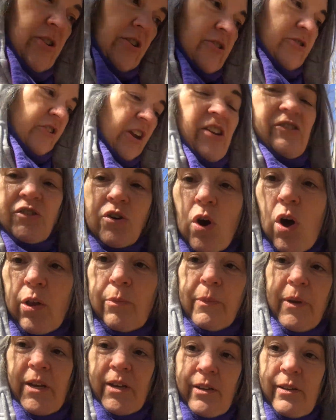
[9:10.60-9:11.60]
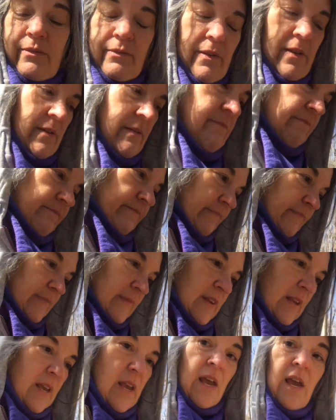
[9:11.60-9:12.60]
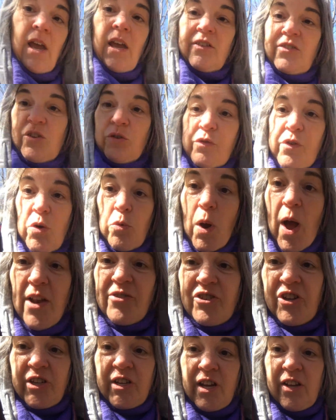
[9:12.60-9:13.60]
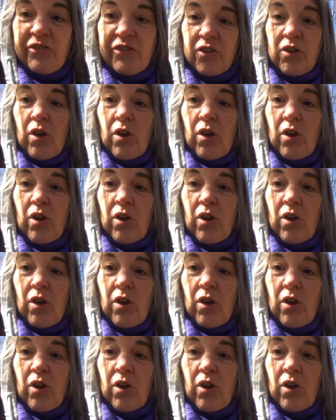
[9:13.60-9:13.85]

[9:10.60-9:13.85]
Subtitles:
she hasn't called me. So if you're watching this,